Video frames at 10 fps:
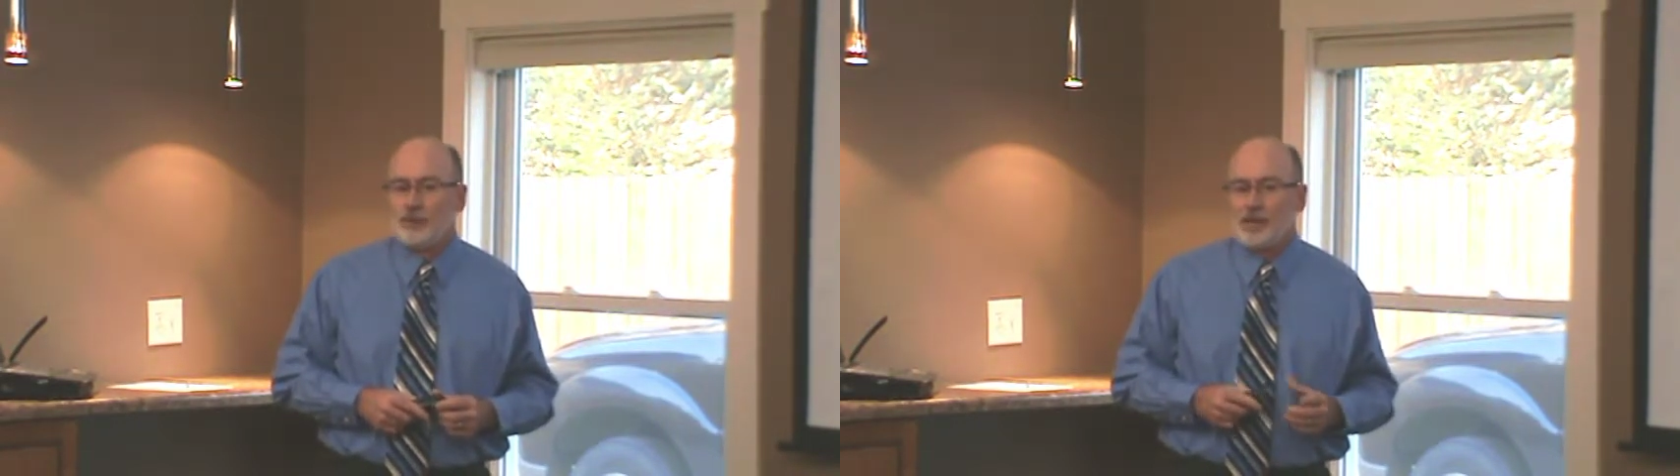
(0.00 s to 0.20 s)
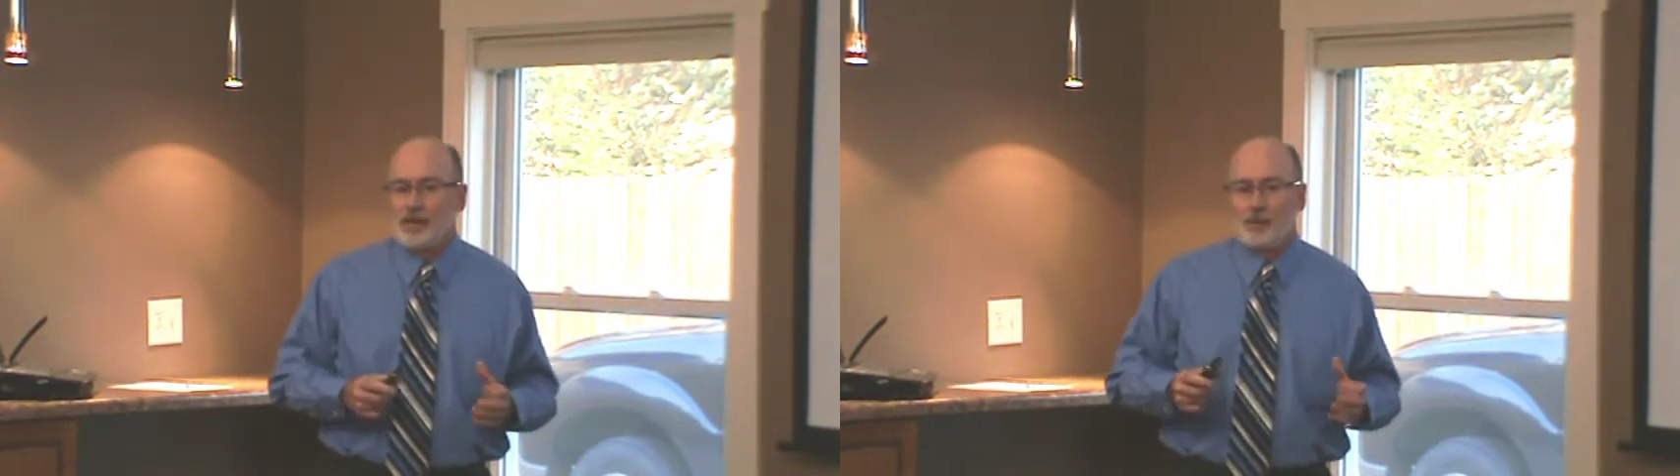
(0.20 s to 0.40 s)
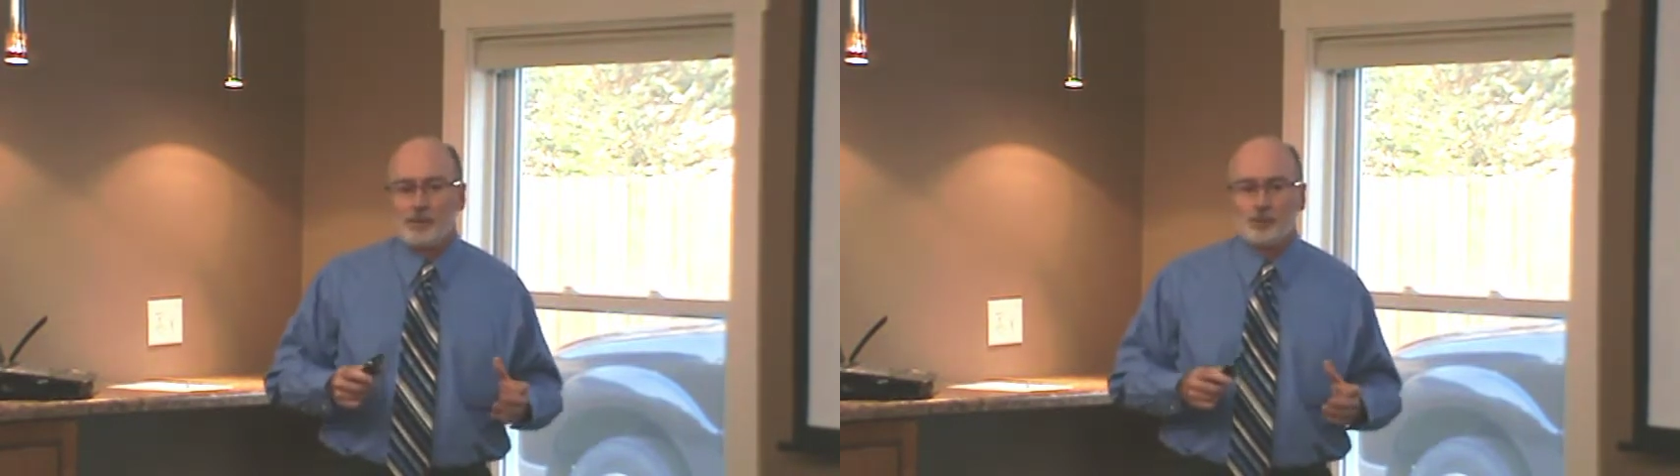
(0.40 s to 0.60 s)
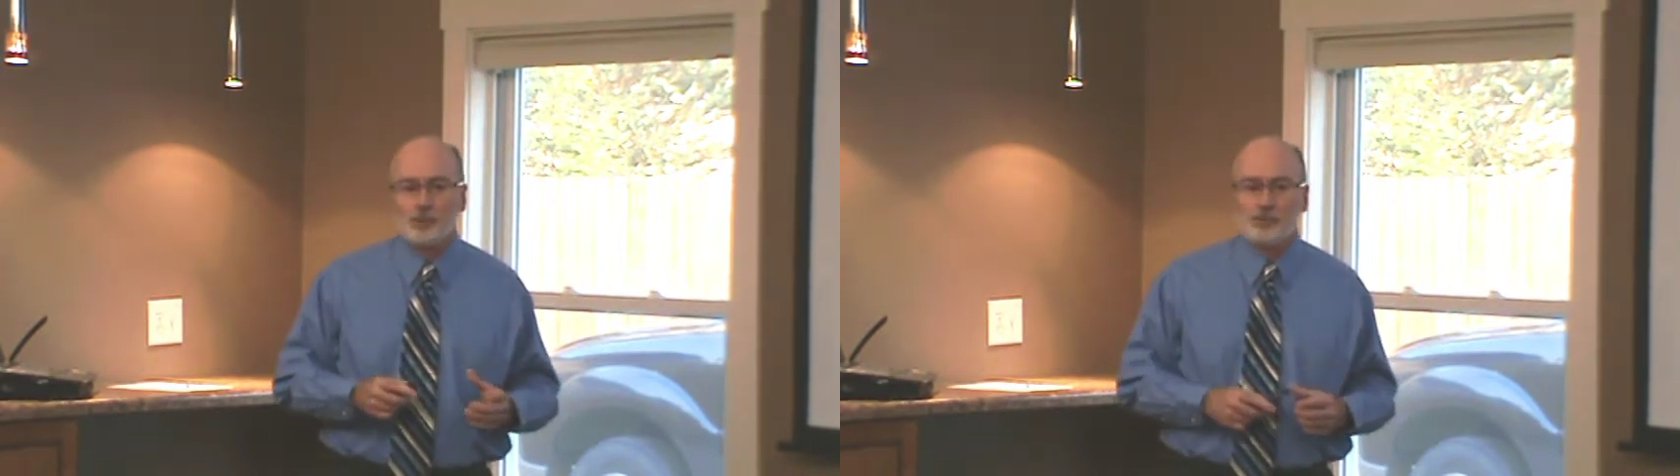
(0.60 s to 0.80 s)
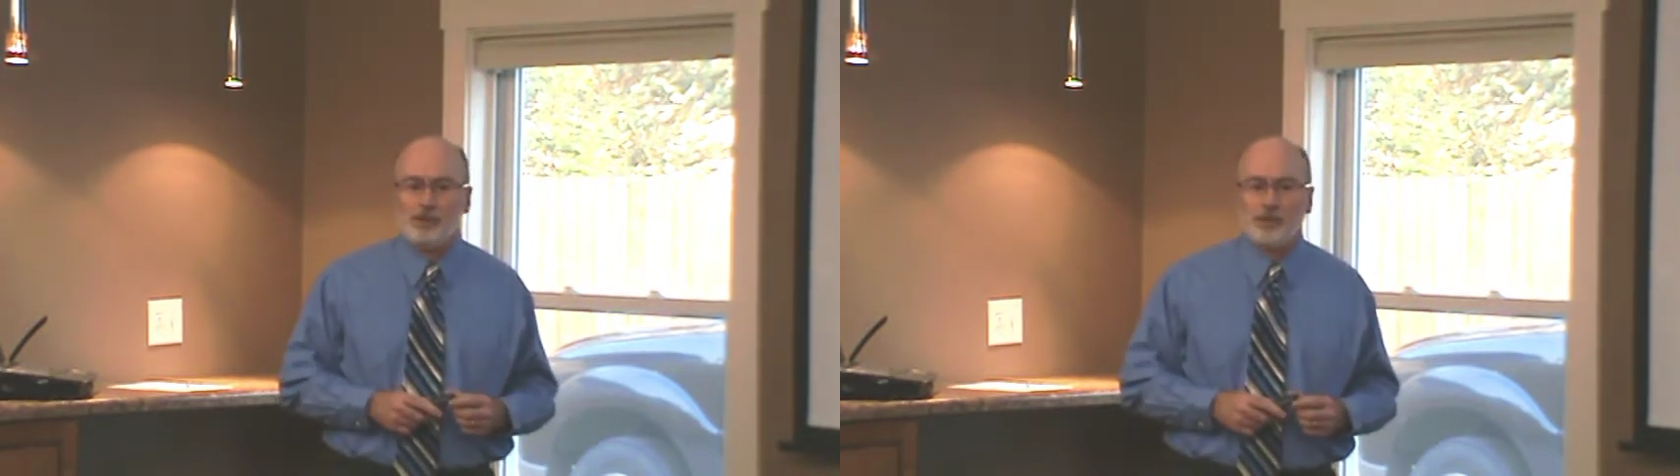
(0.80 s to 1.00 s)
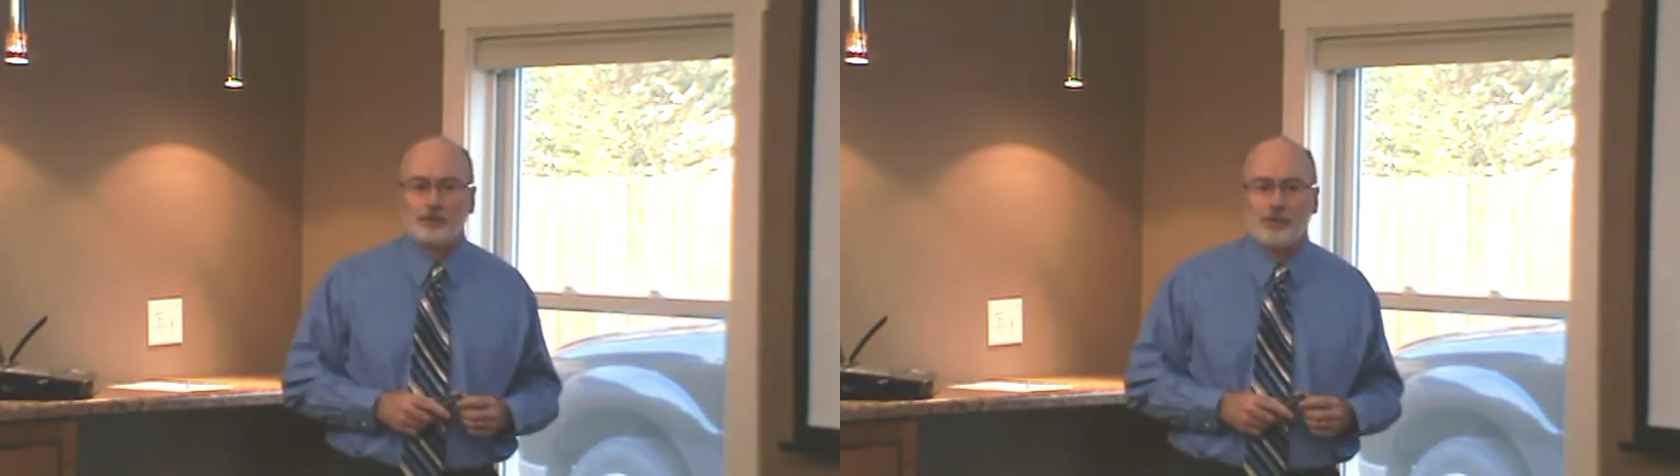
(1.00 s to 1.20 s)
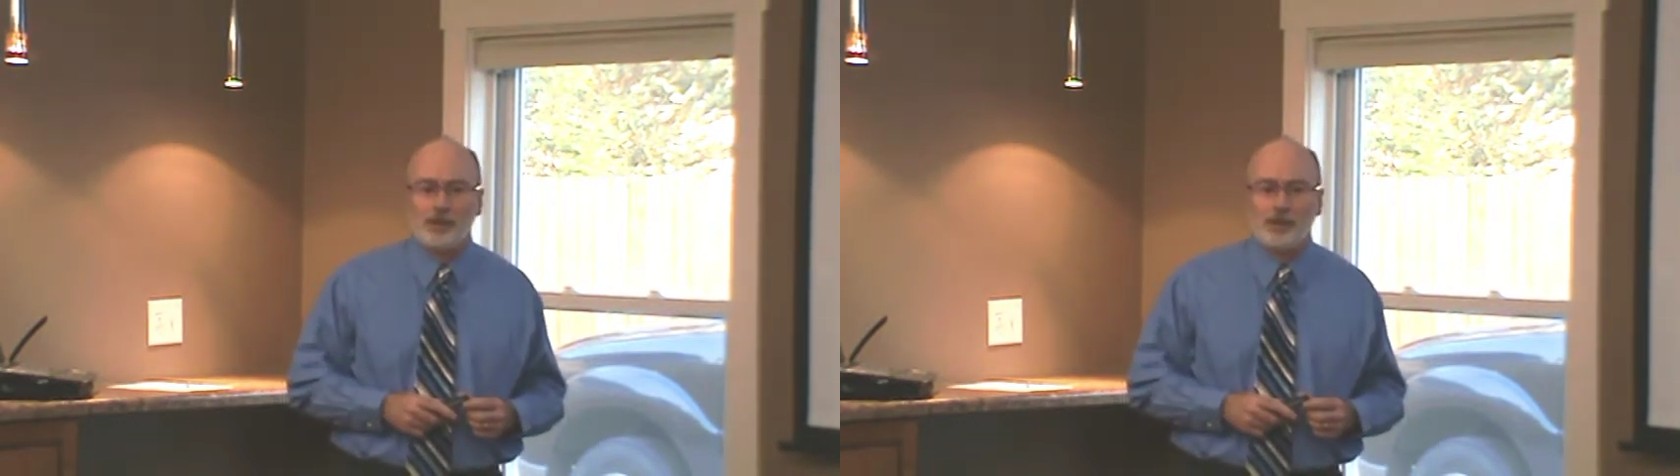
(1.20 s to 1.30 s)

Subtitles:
when the campus was built,